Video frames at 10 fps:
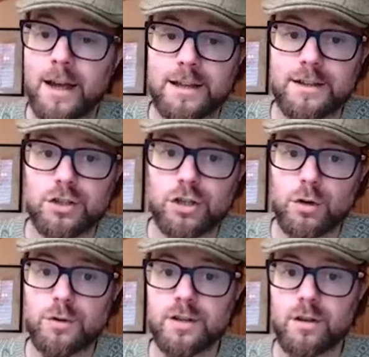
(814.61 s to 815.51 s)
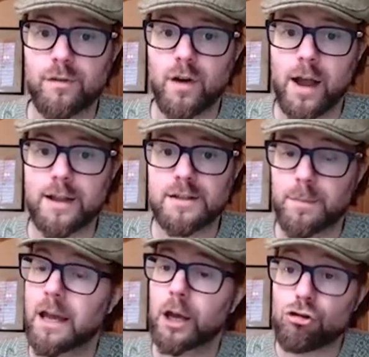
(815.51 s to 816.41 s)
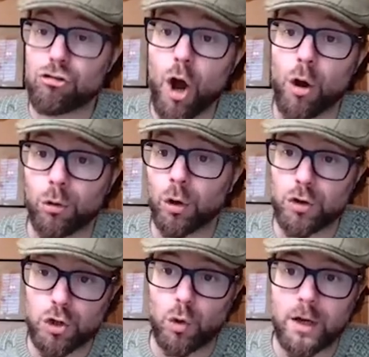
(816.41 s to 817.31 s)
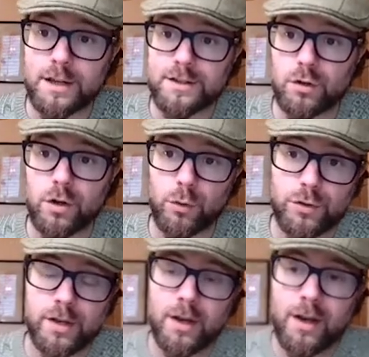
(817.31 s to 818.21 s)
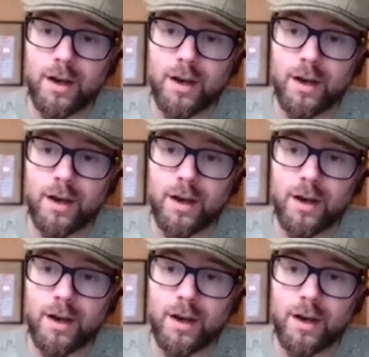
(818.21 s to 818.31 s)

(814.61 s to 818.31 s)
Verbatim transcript: is due to the vines being grown on chalky soils.